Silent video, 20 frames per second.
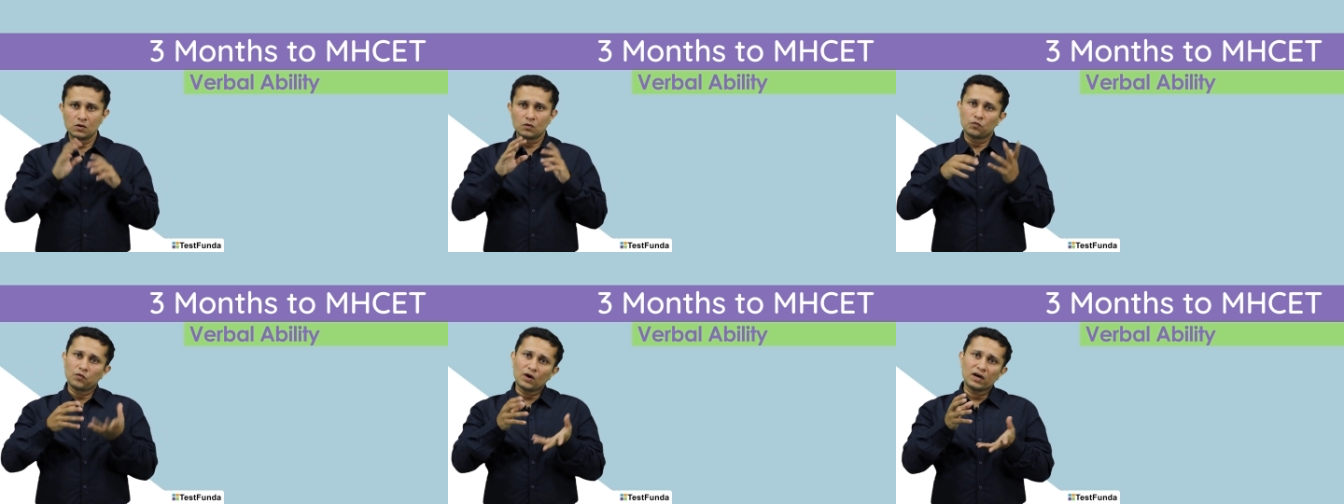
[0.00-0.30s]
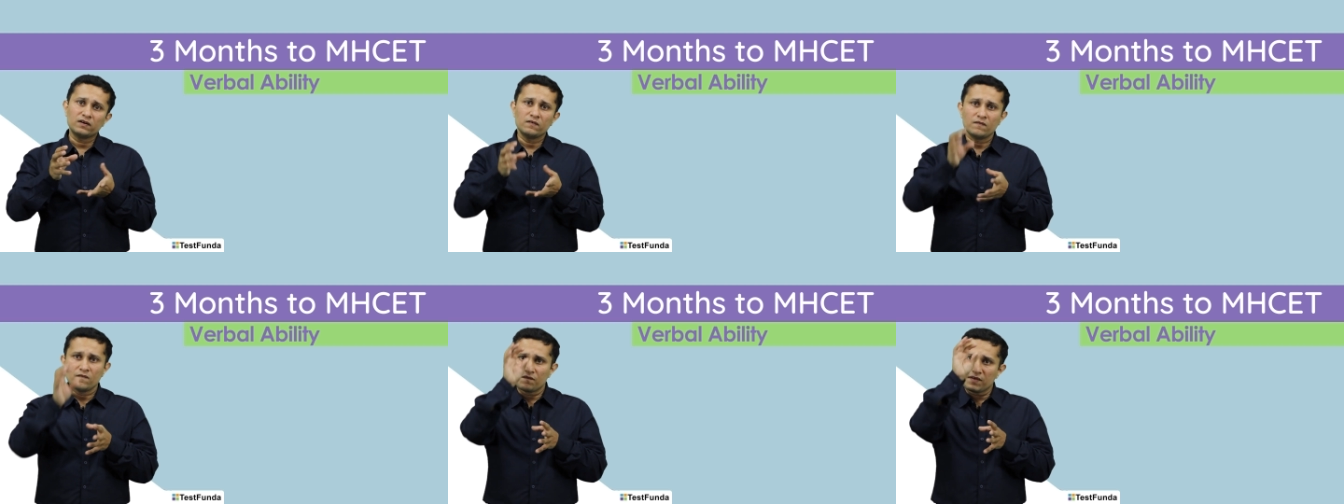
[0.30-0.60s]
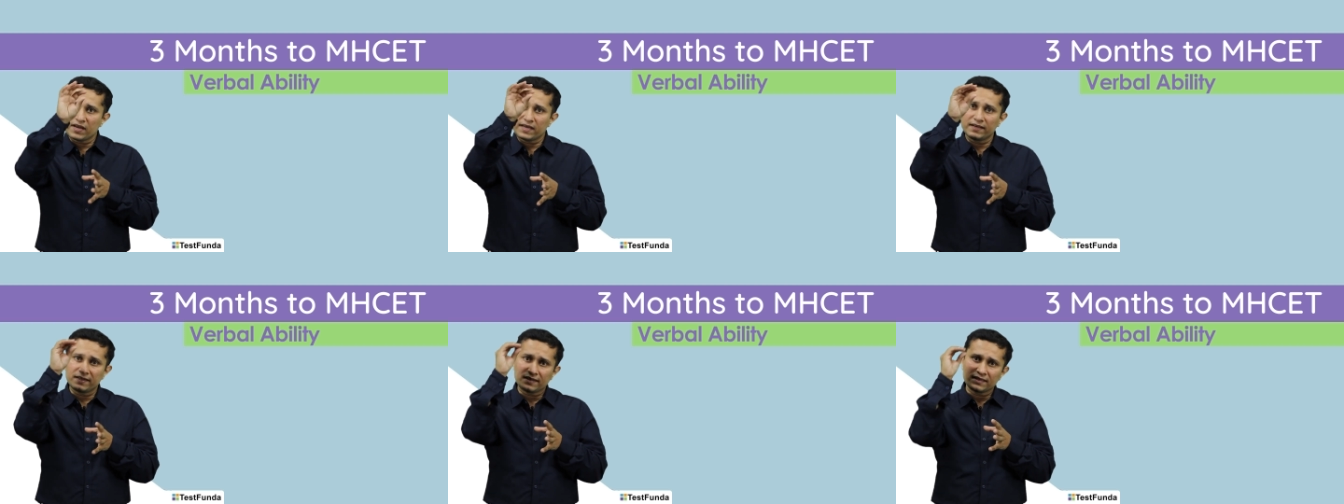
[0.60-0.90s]
one
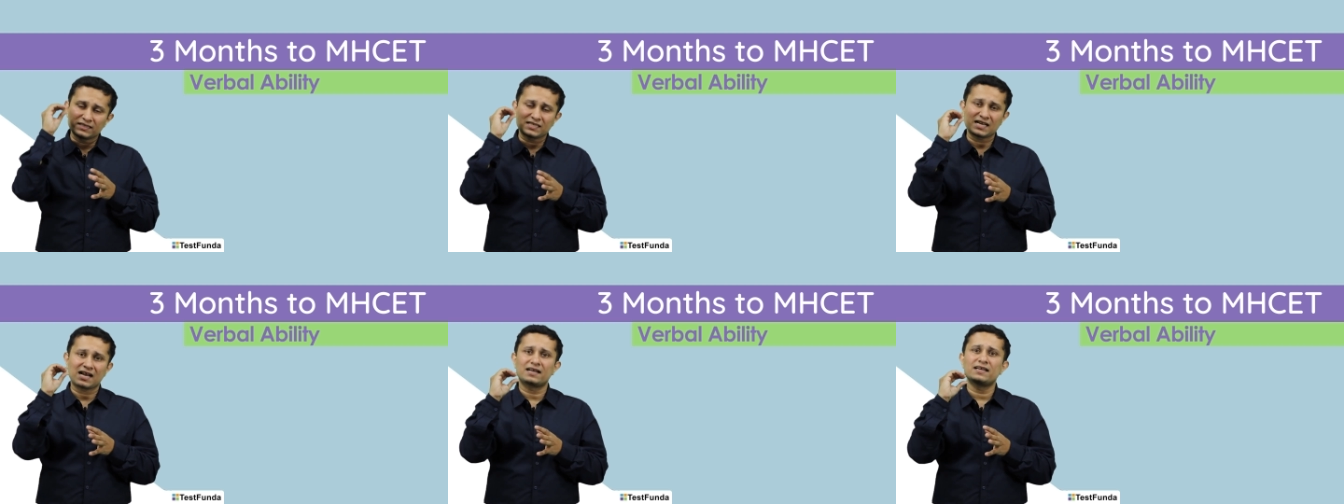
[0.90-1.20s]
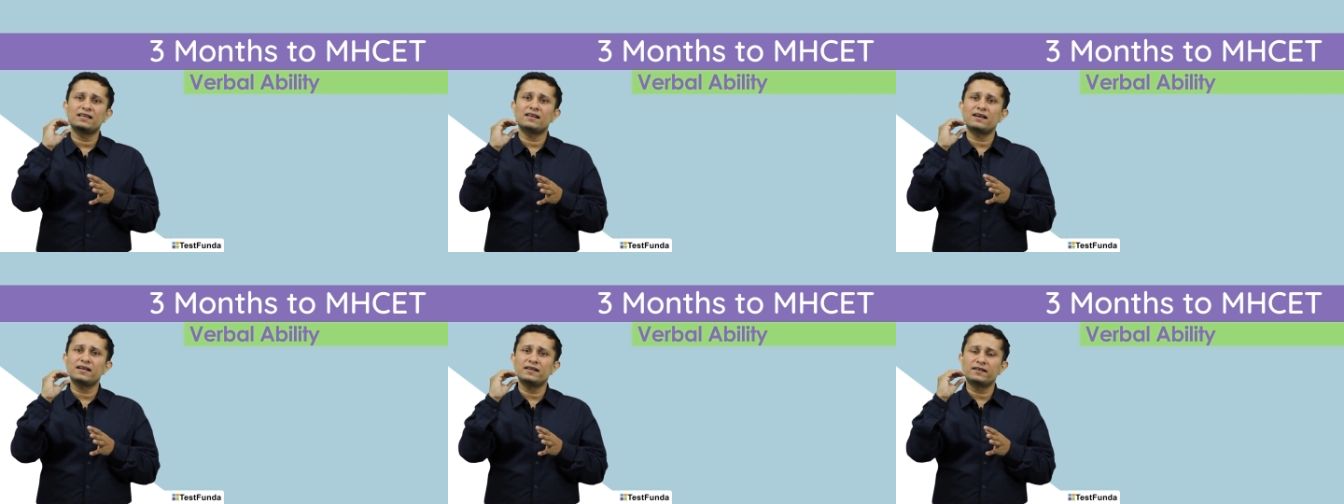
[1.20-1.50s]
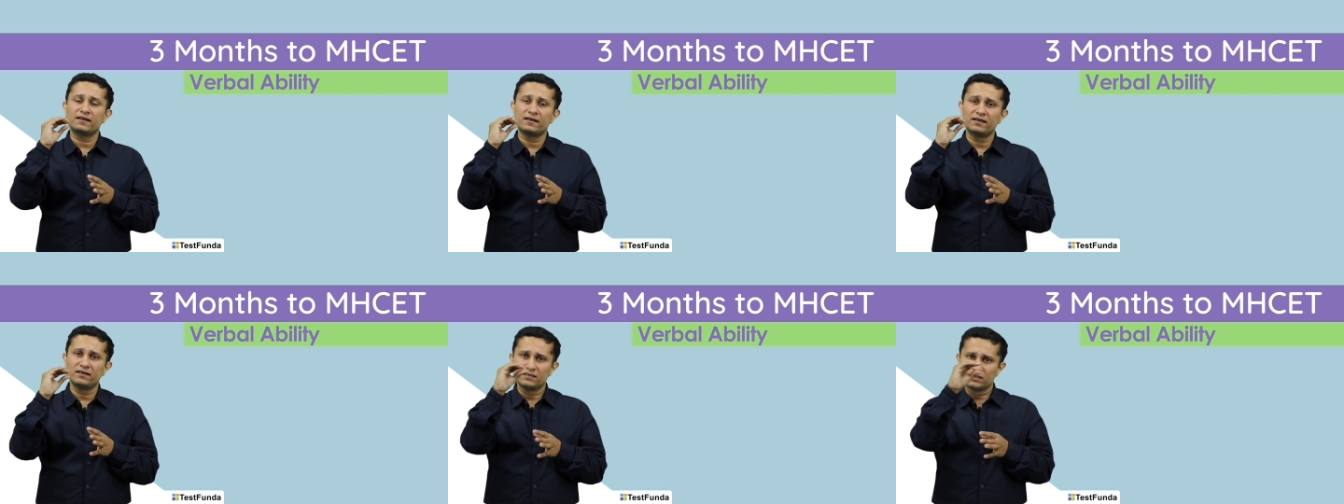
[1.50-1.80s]
where it is
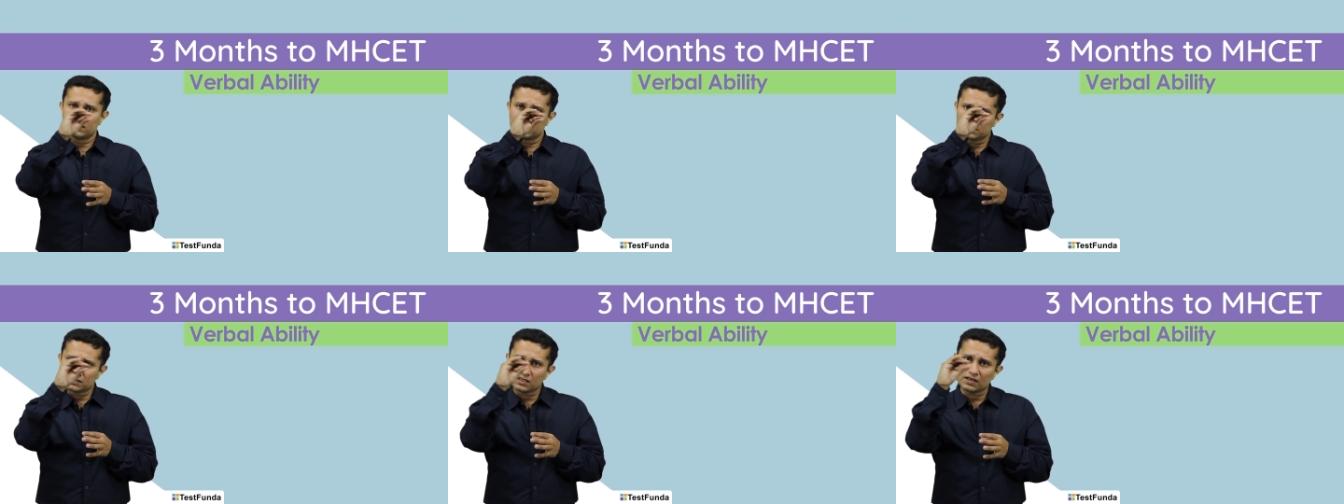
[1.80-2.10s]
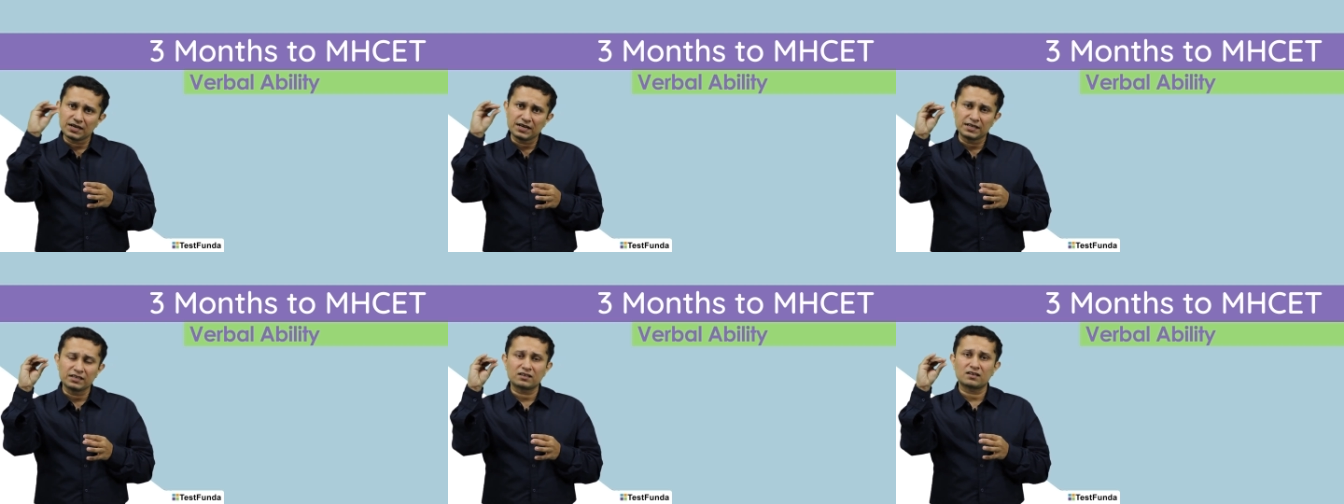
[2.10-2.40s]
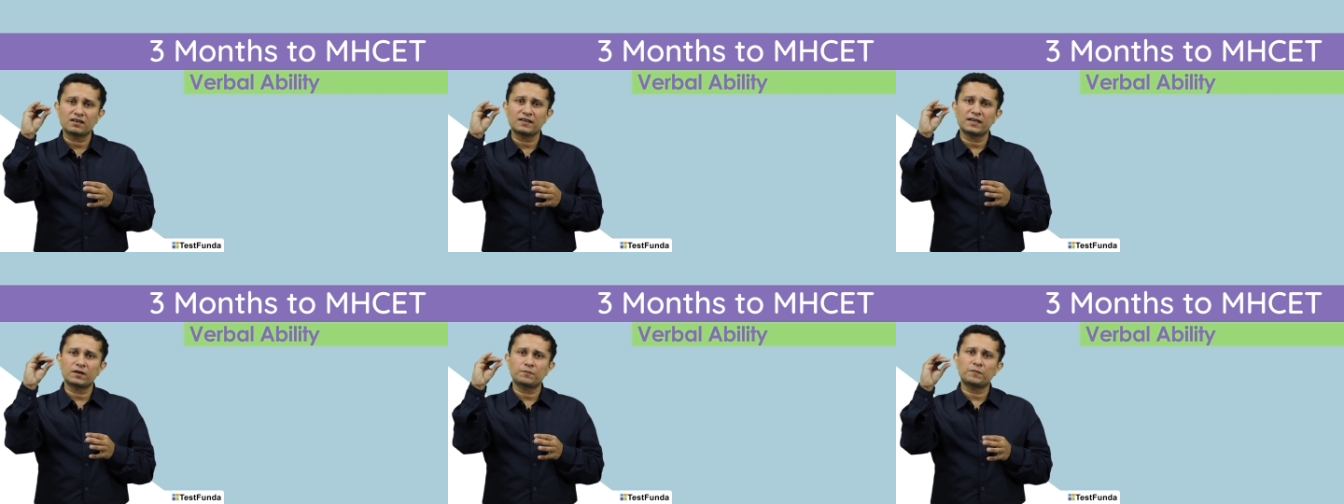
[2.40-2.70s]
highlighted, the
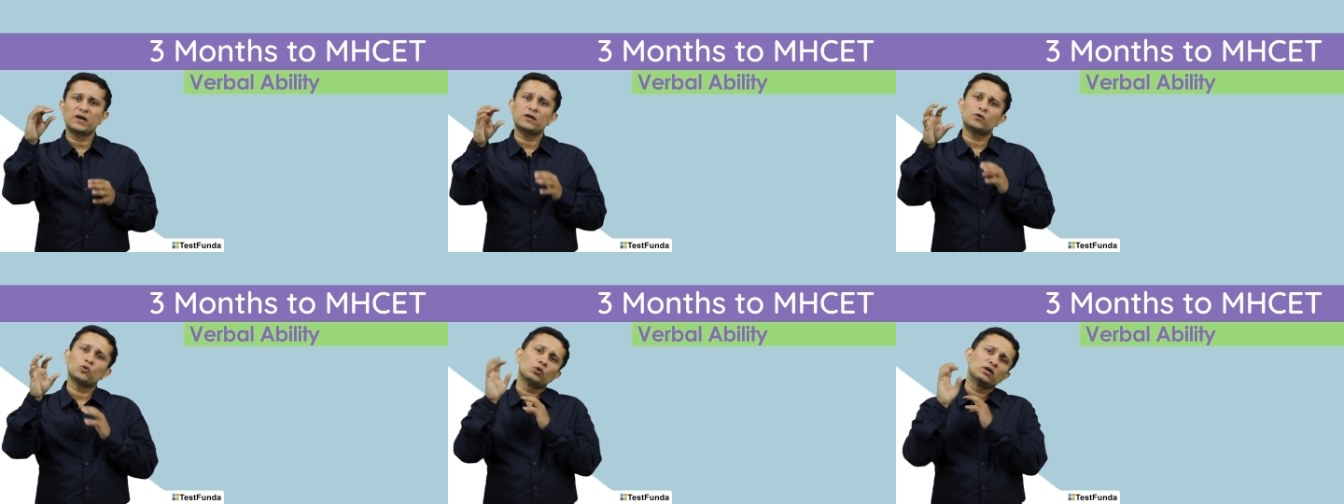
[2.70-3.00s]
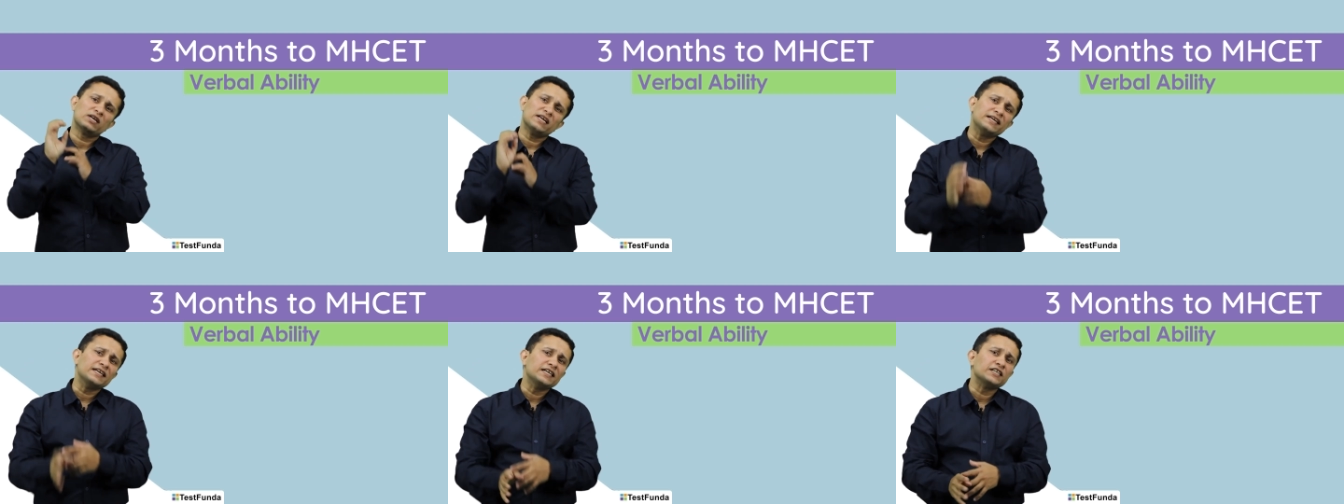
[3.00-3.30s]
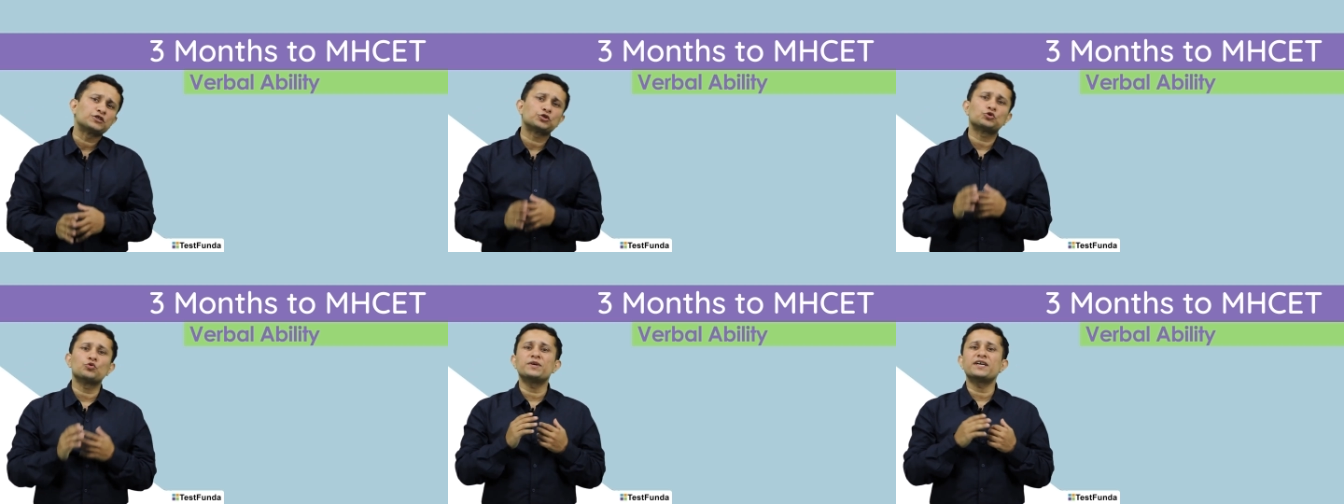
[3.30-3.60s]
incorrect part only
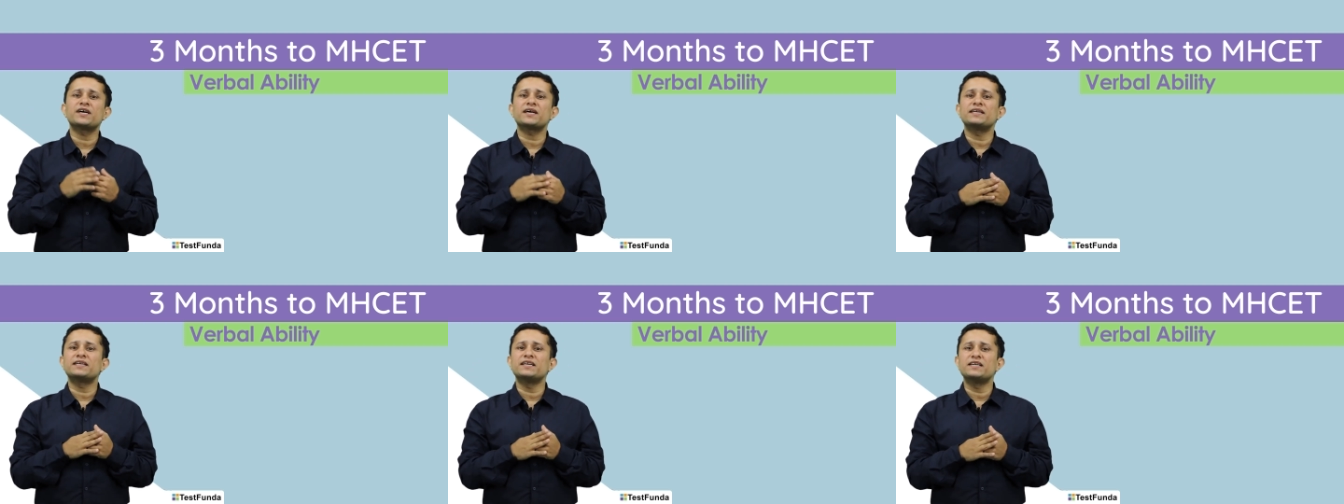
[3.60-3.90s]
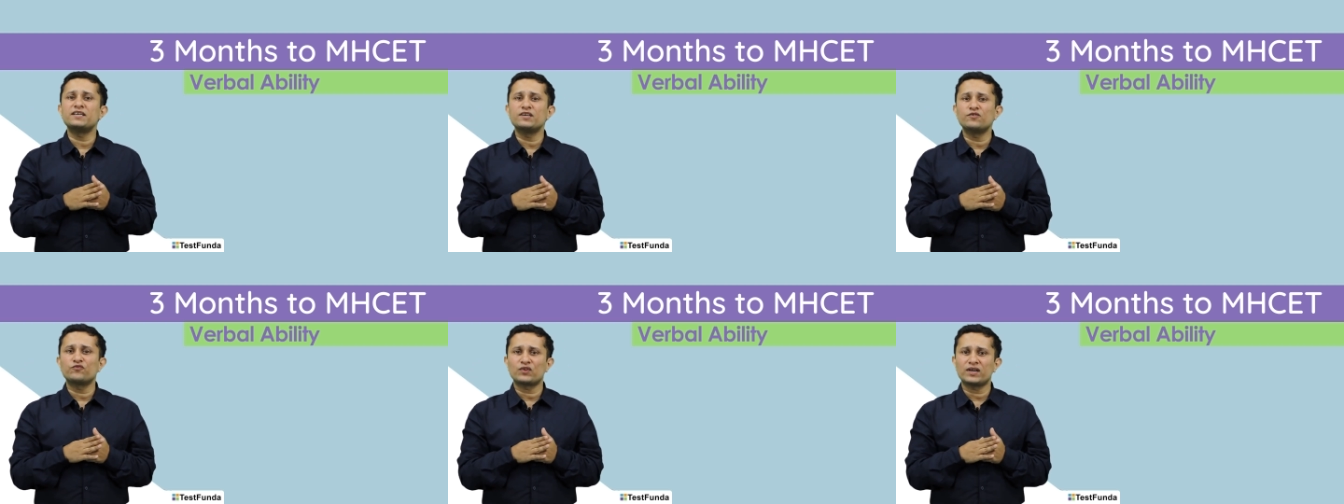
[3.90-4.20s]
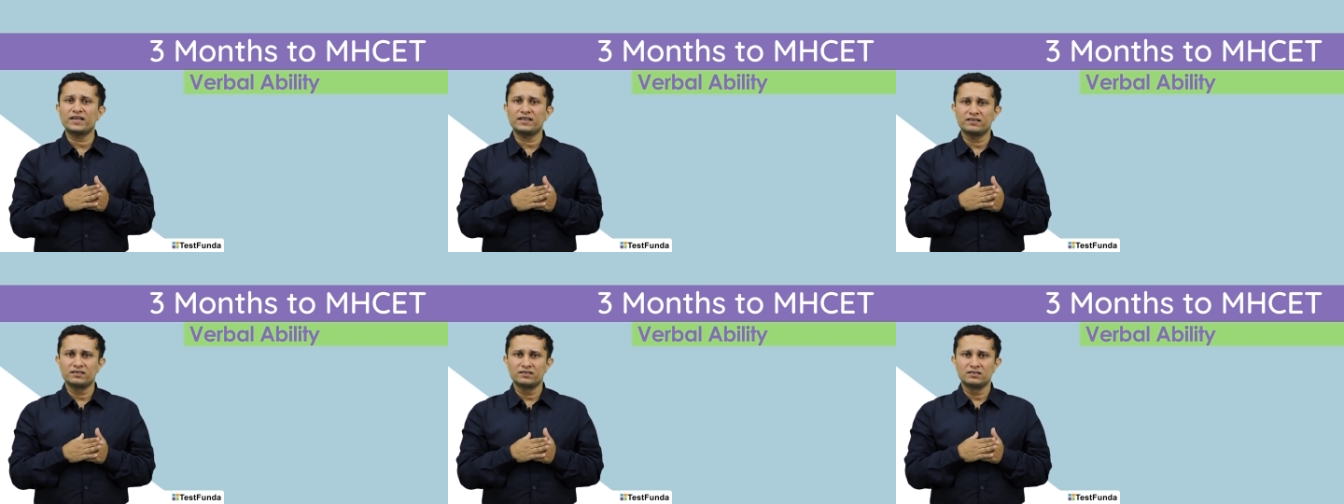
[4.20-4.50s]
needs to be
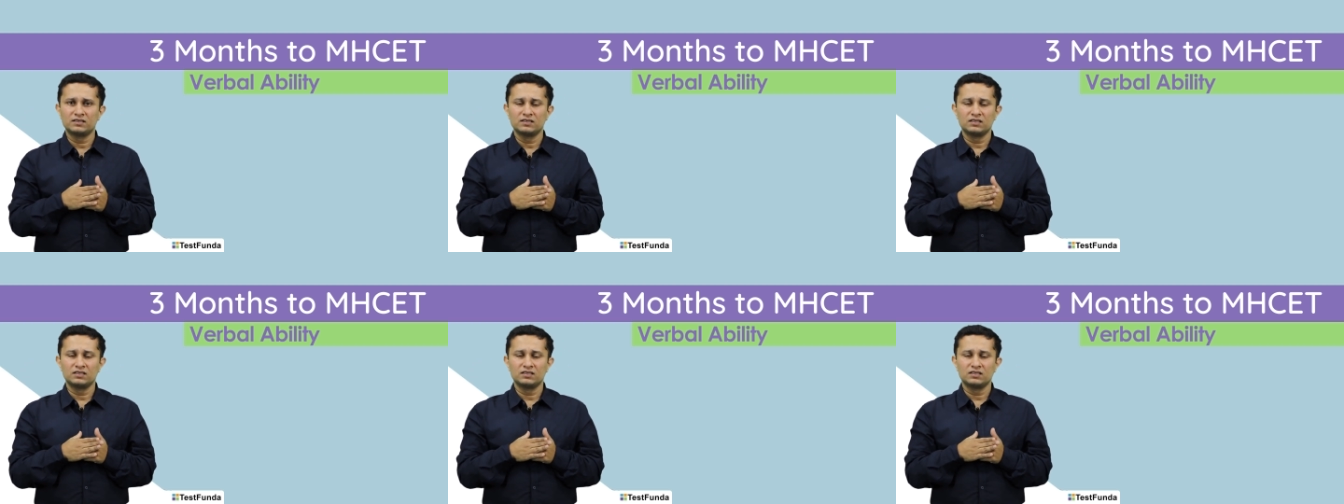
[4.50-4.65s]
identified.